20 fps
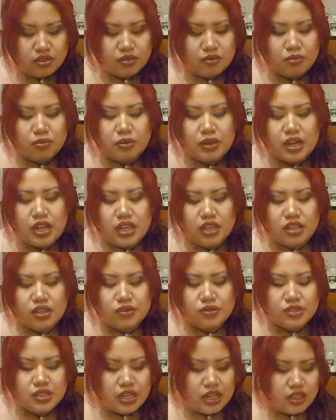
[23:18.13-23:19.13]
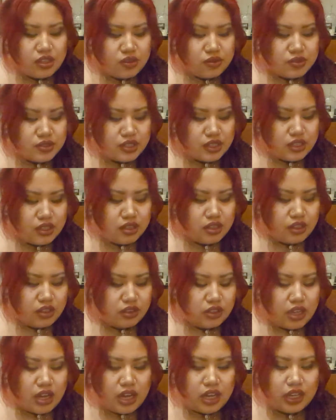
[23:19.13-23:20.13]
when I used it a
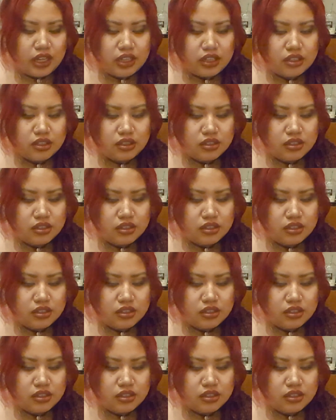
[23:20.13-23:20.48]
lot.